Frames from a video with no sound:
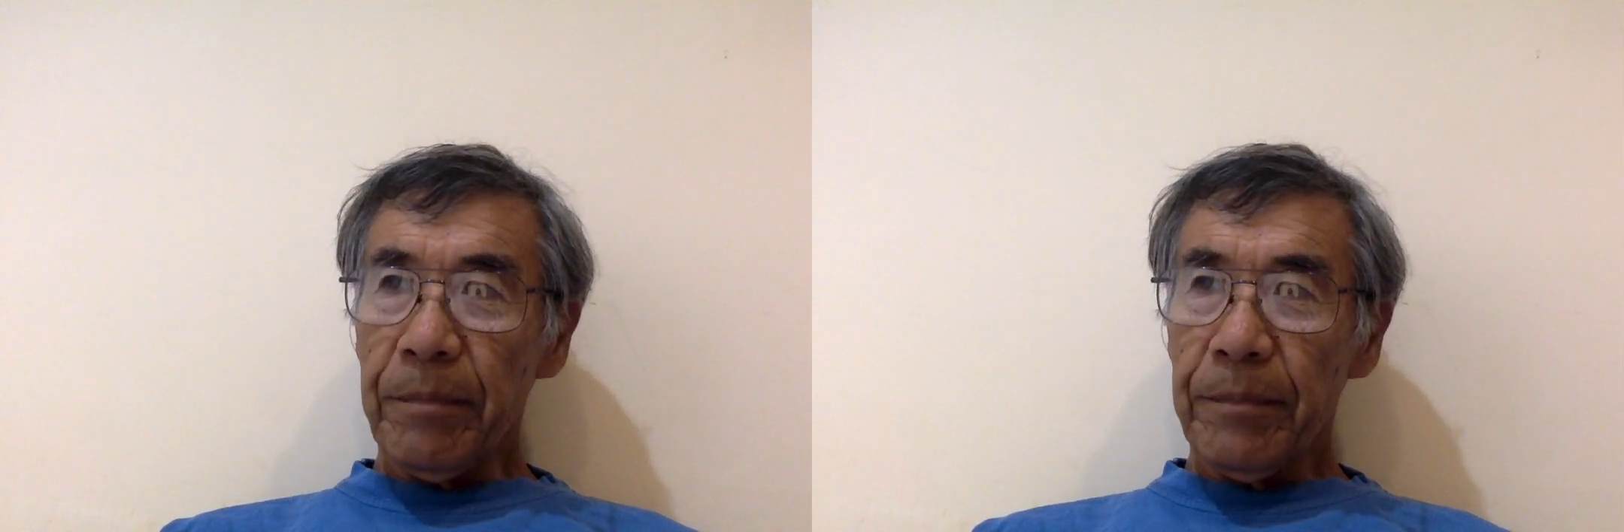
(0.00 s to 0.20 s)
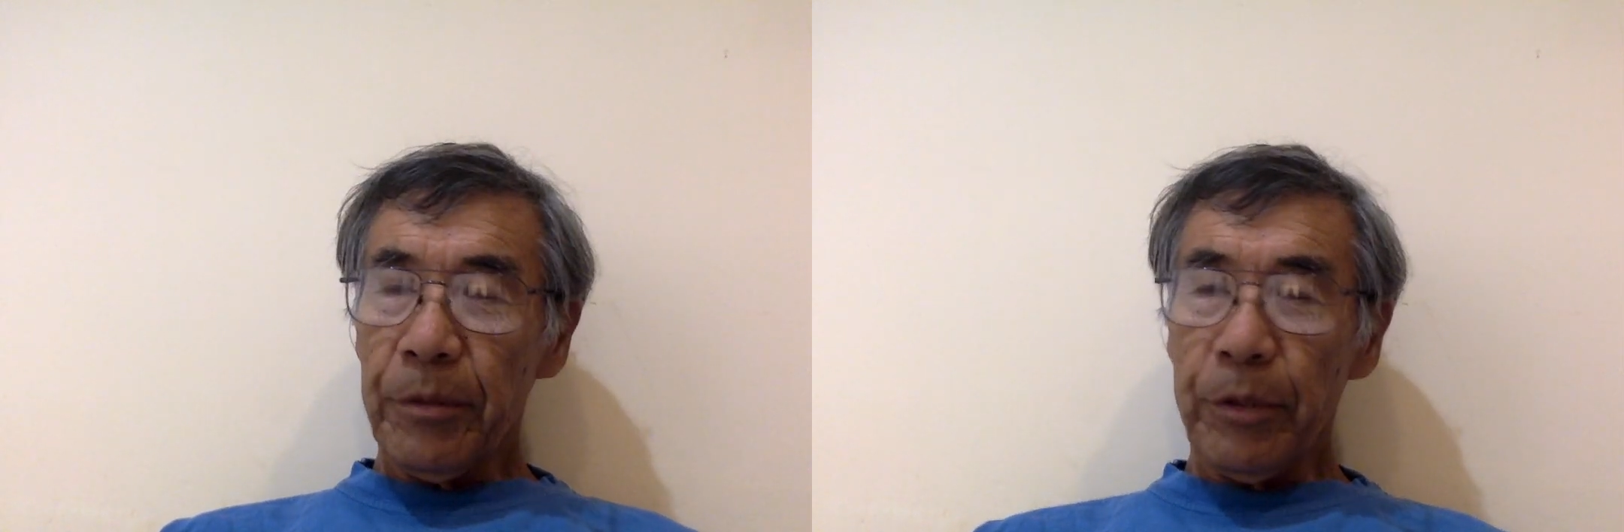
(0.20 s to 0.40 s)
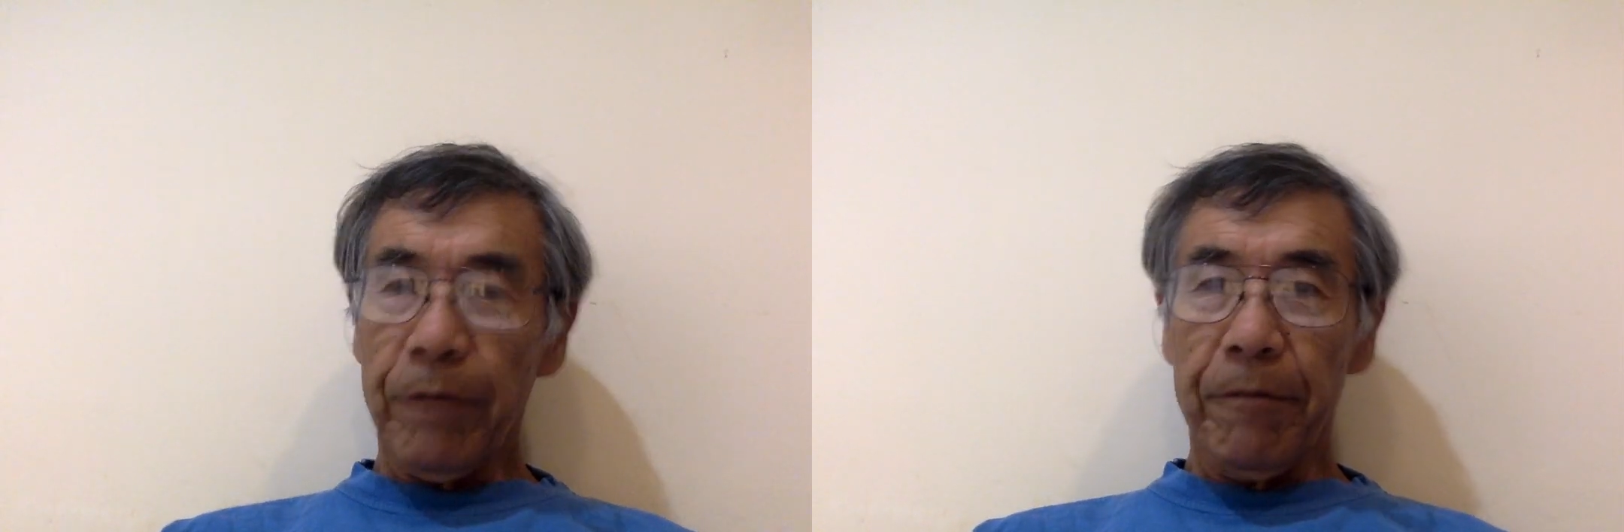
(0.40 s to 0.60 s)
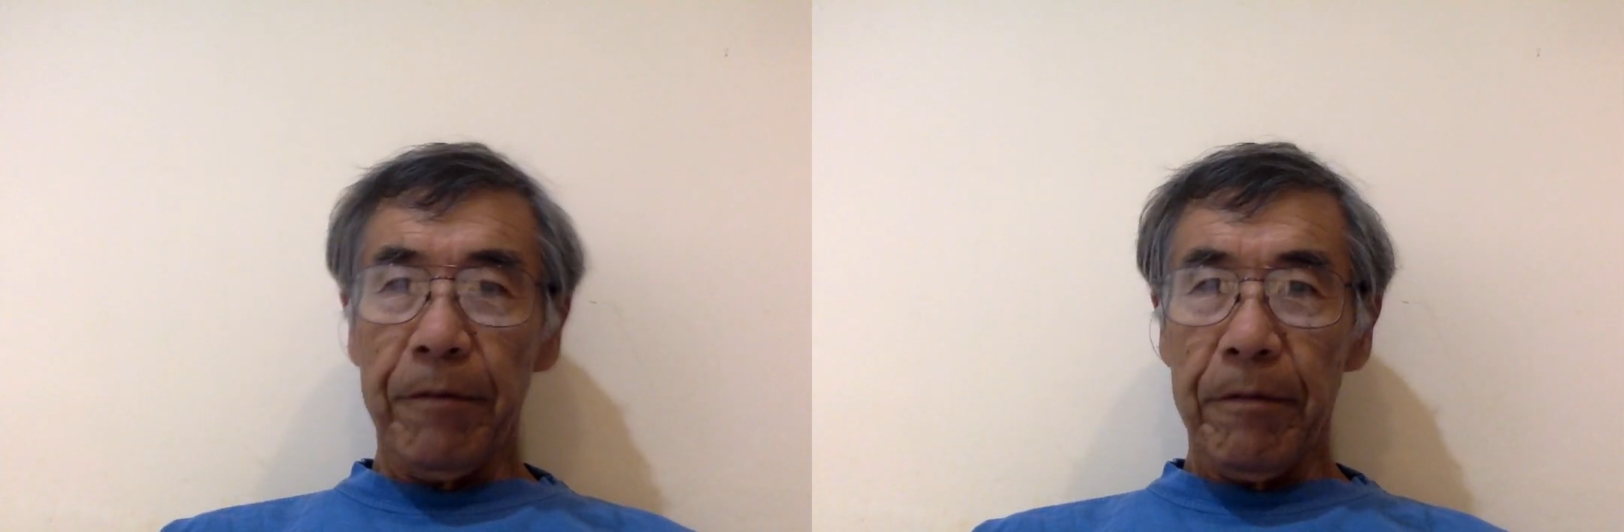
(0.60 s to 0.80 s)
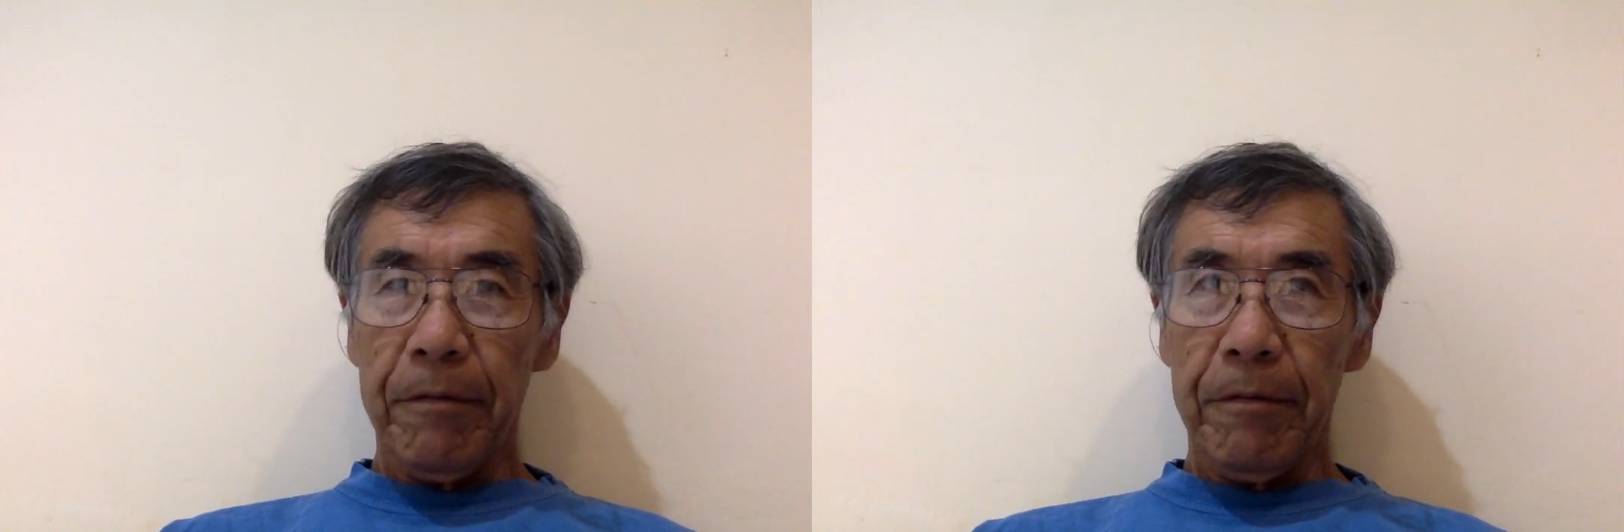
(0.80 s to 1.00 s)
So the
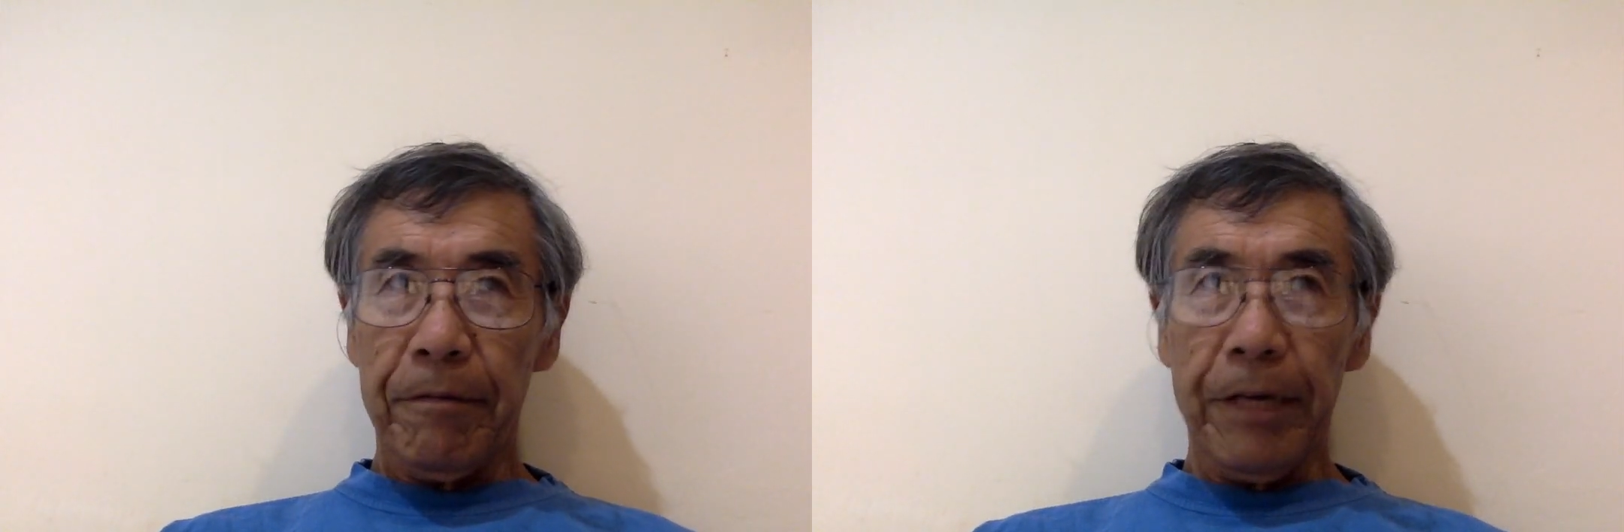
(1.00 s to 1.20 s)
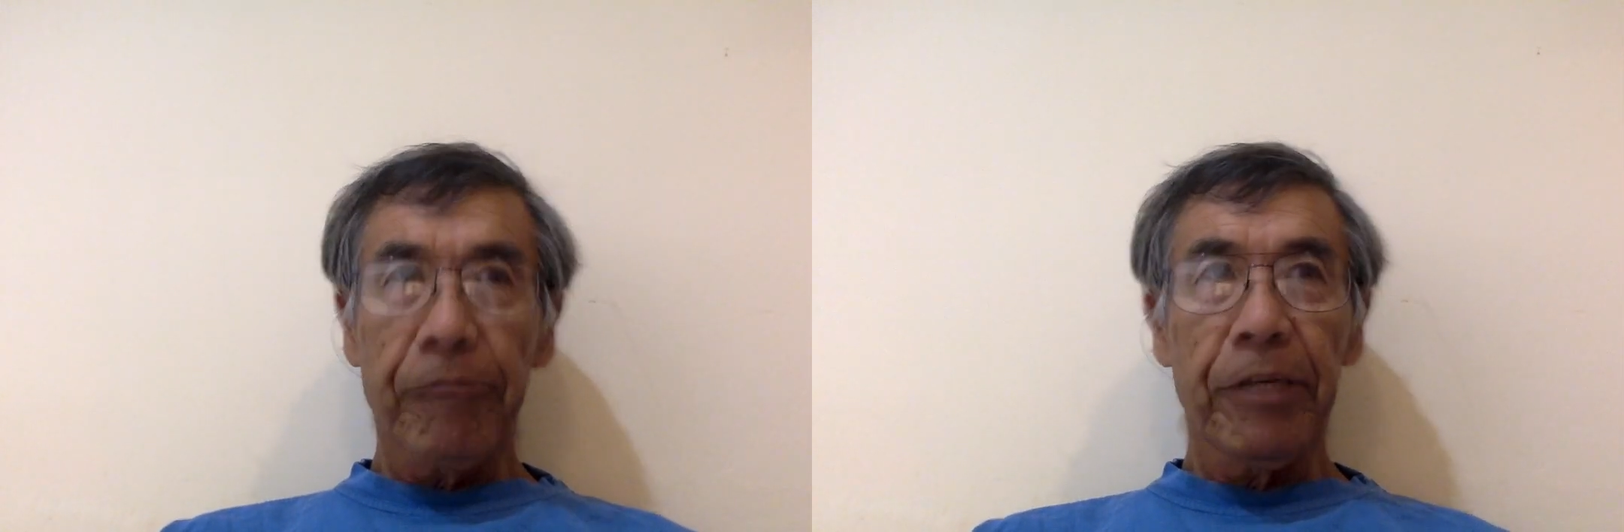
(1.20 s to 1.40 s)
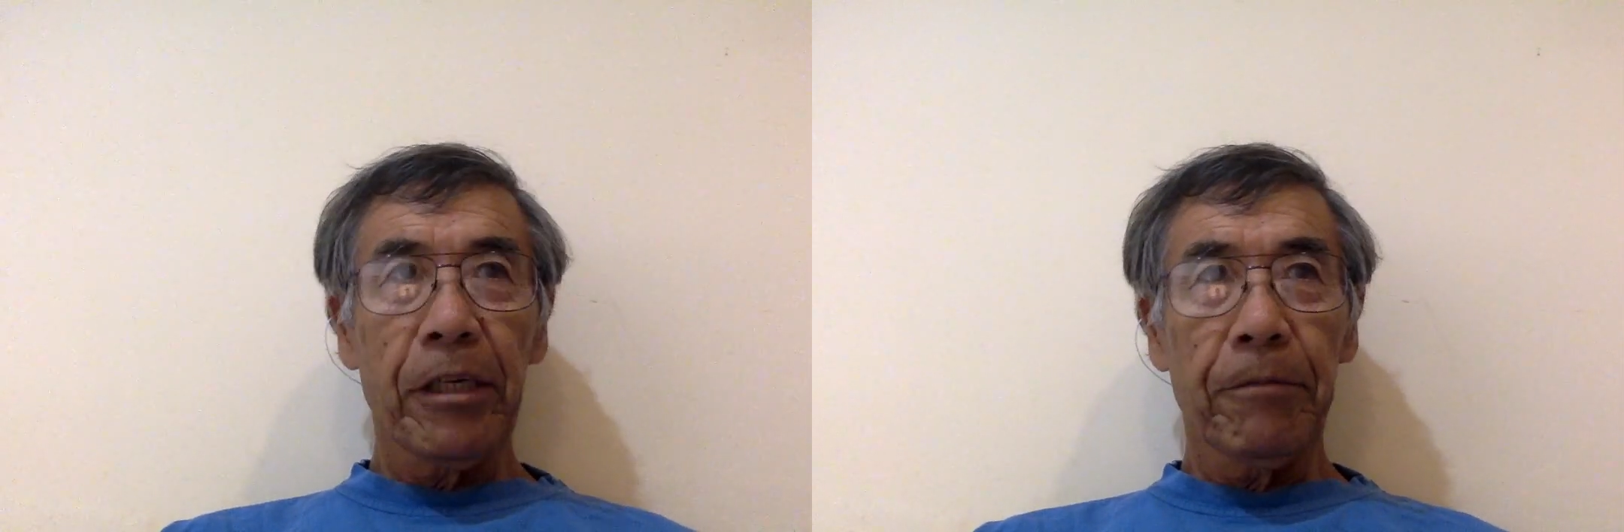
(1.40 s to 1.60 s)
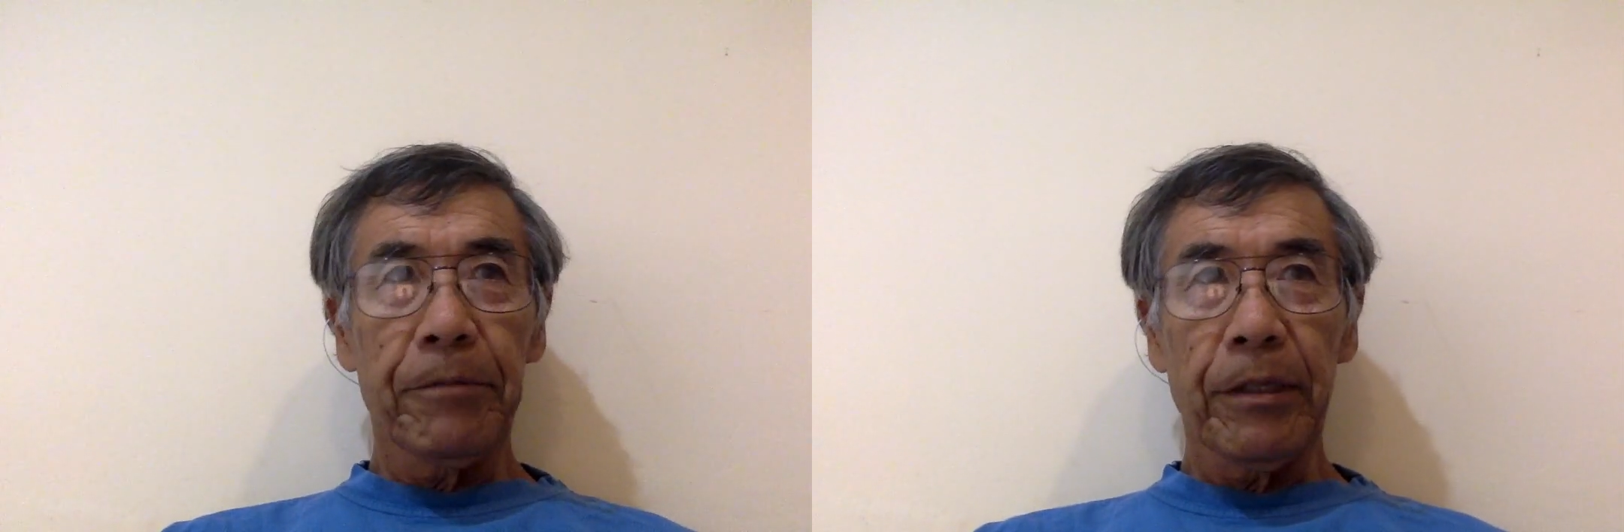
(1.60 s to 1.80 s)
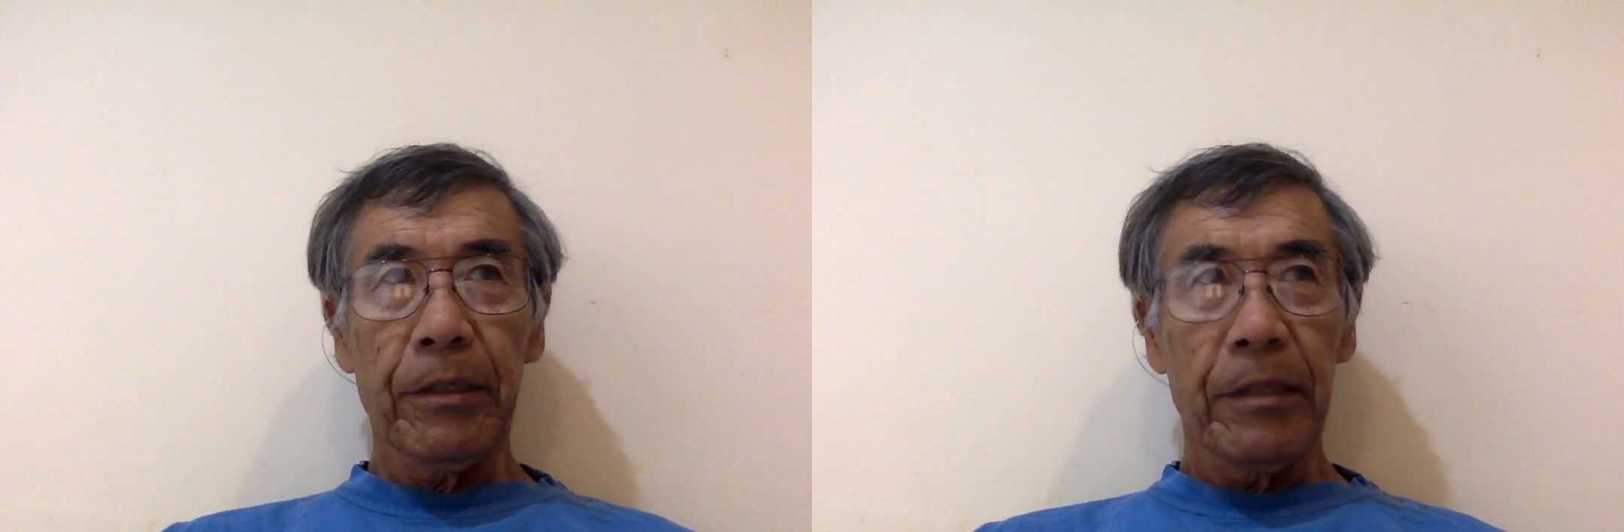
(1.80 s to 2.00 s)
firing of
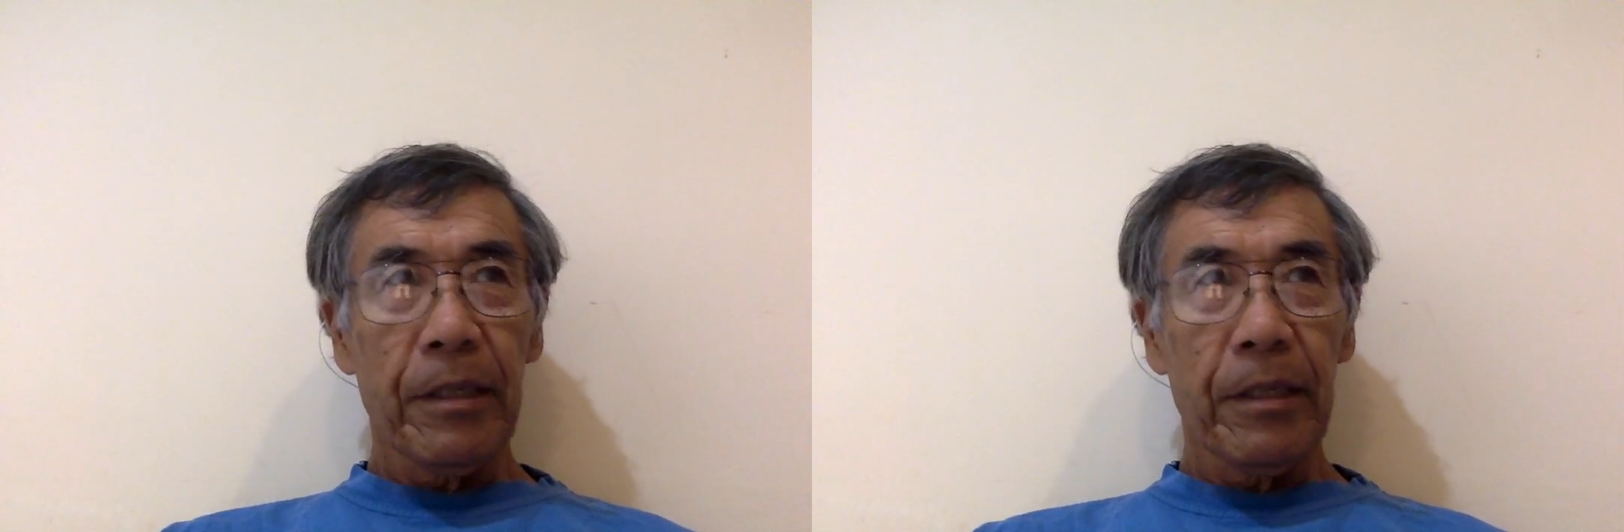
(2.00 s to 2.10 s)
the